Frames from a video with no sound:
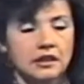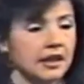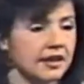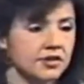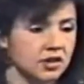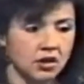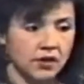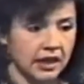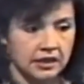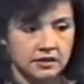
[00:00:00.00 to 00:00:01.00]
It has
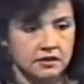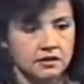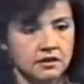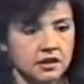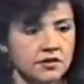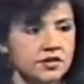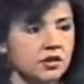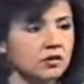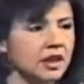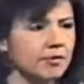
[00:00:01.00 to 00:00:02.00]
no end. There is
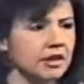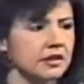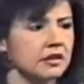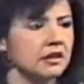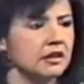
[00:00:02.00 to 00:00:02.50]
no limit.